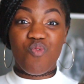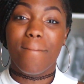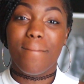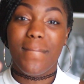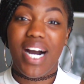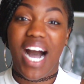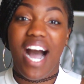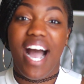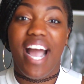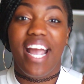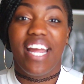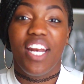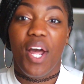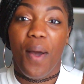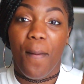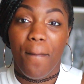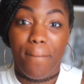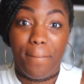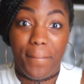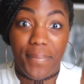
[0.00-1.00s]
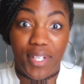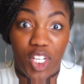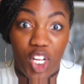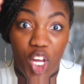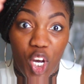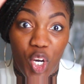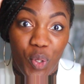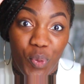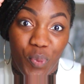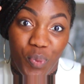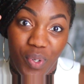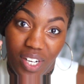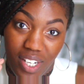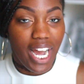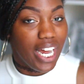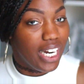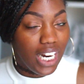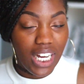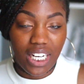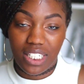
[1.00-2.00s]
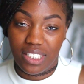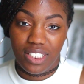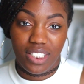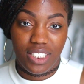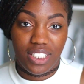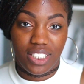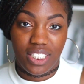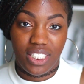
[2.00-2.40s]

Mind blown. I know.